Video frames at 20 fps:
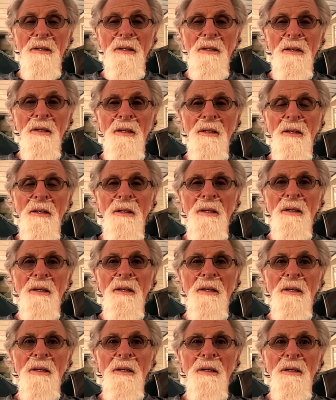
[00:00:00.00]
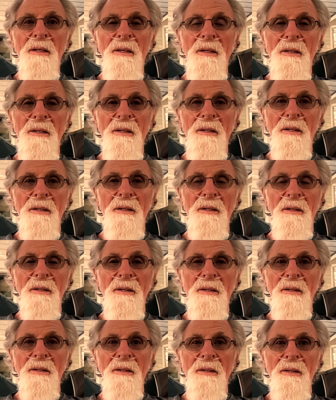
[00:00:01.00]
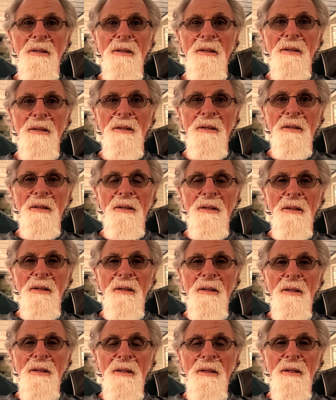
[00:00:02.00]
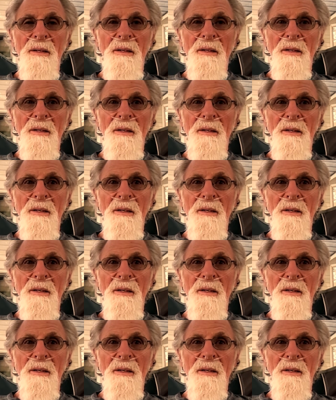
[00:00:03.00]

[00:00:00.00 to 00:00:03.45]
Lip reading: (silence)